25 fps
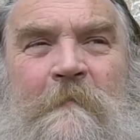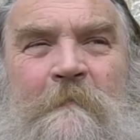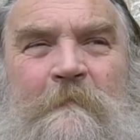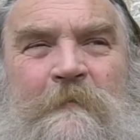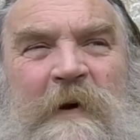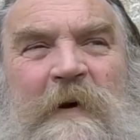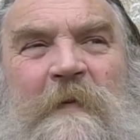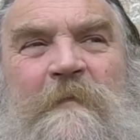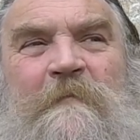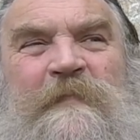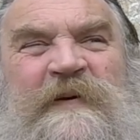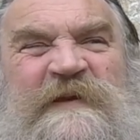
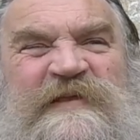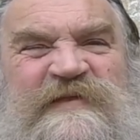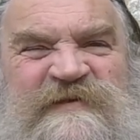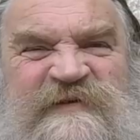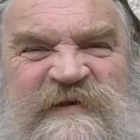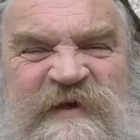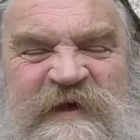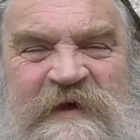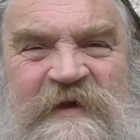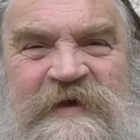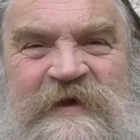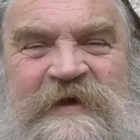But
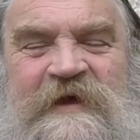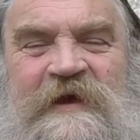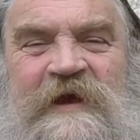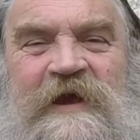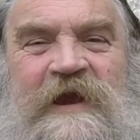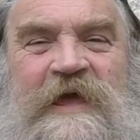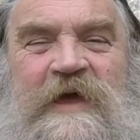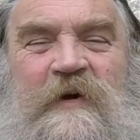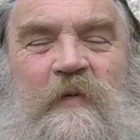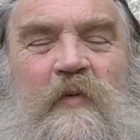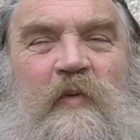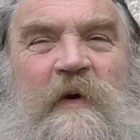
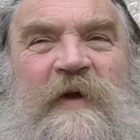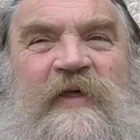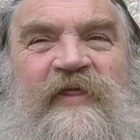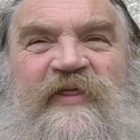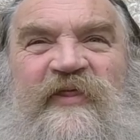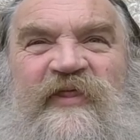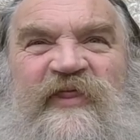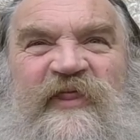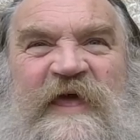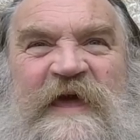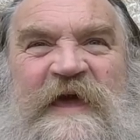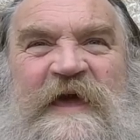particularly
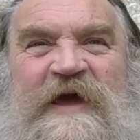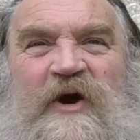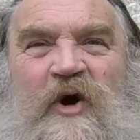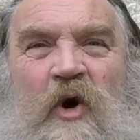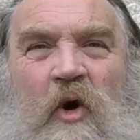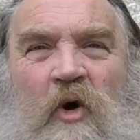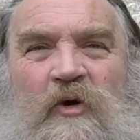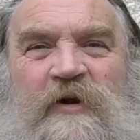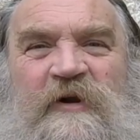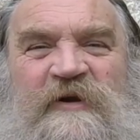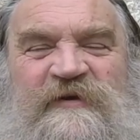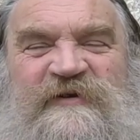with the
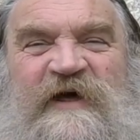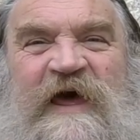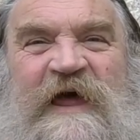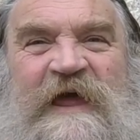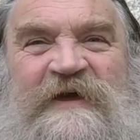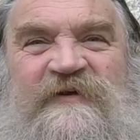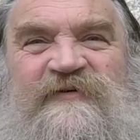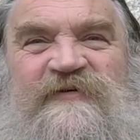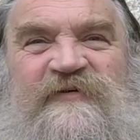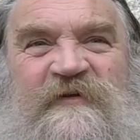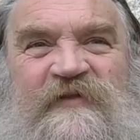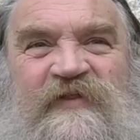
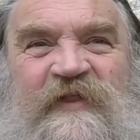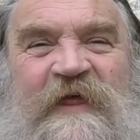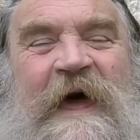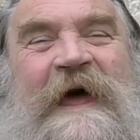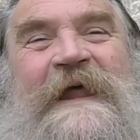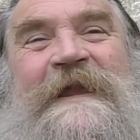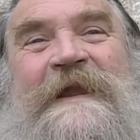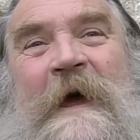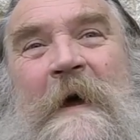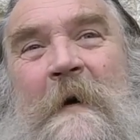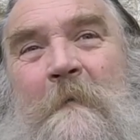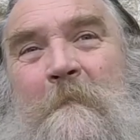connotation
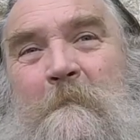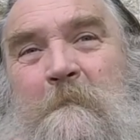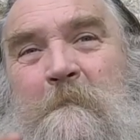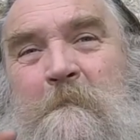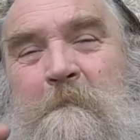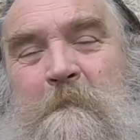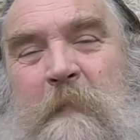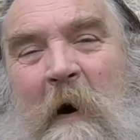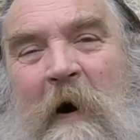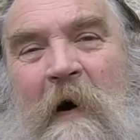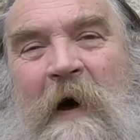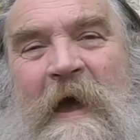that
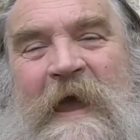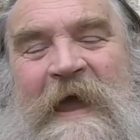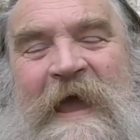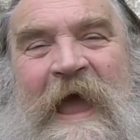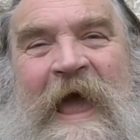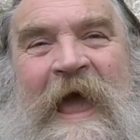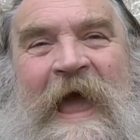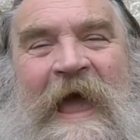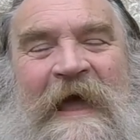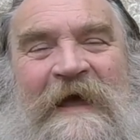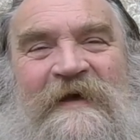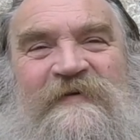by
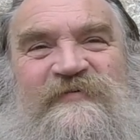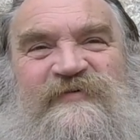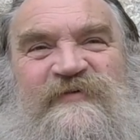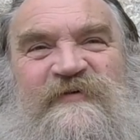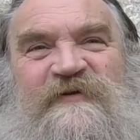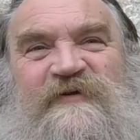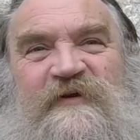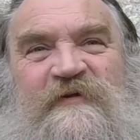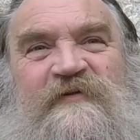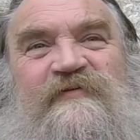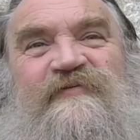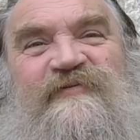
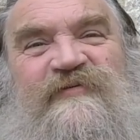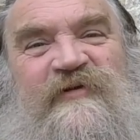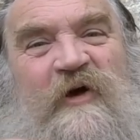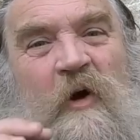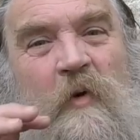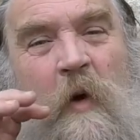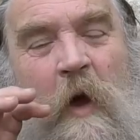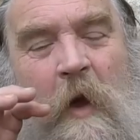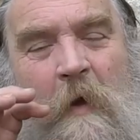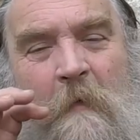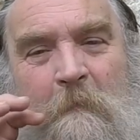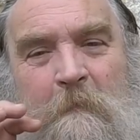accident,
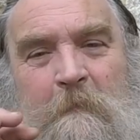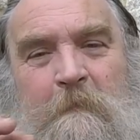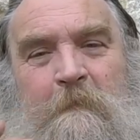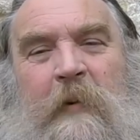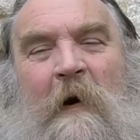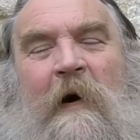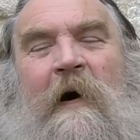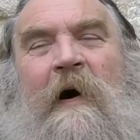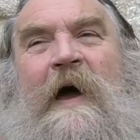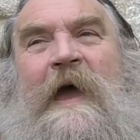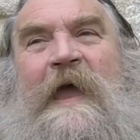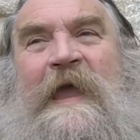so
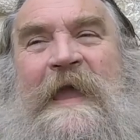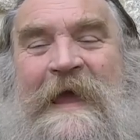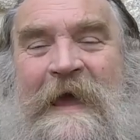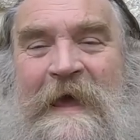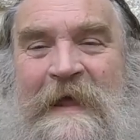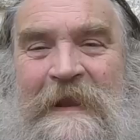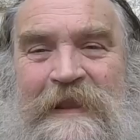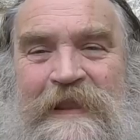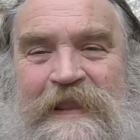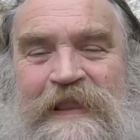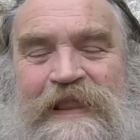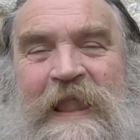by
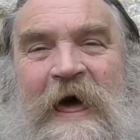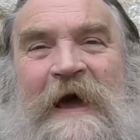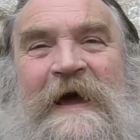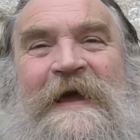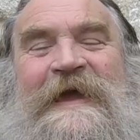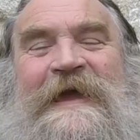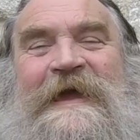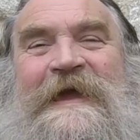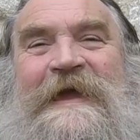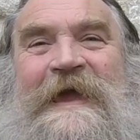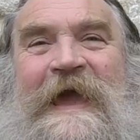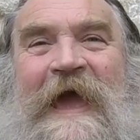
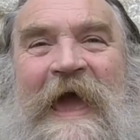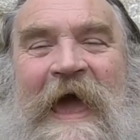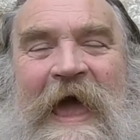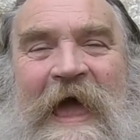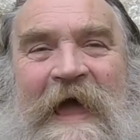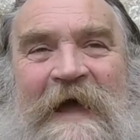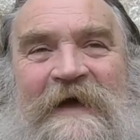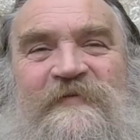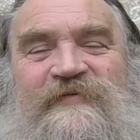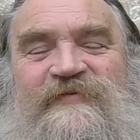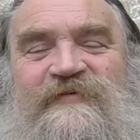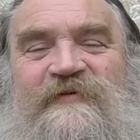lucky
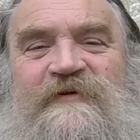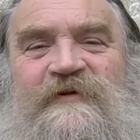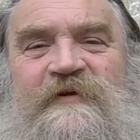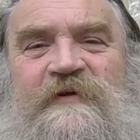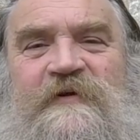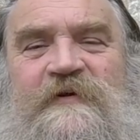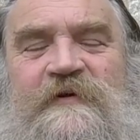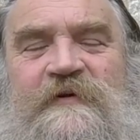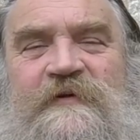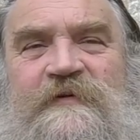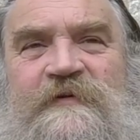accident.